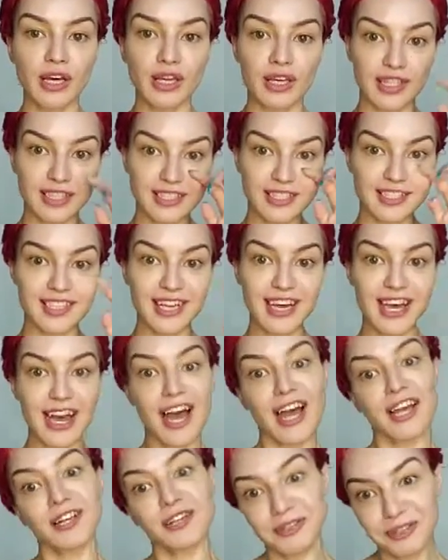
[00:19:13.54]
is the
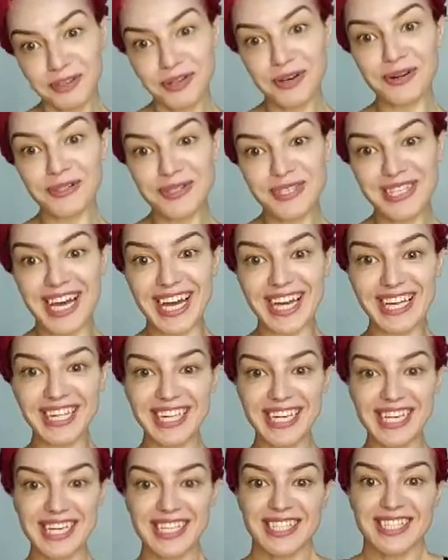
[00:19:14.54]
I don't know sign,
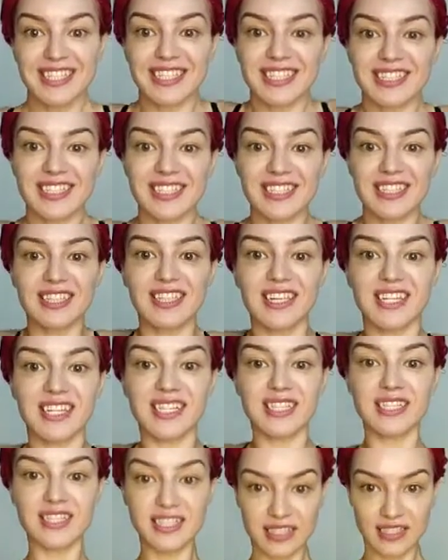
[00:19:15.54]
is
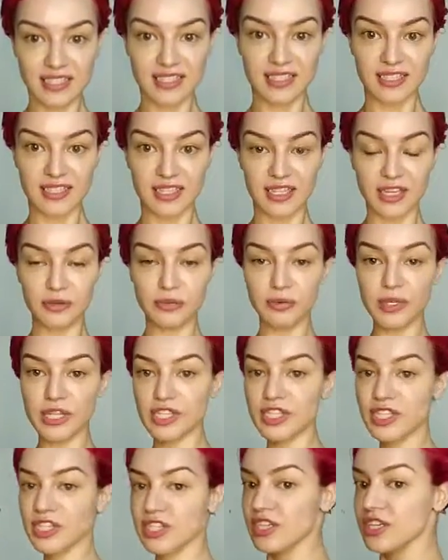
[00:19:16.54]
this, in
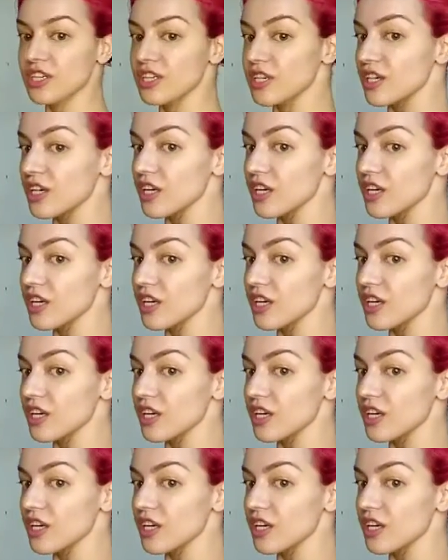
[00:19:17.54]
which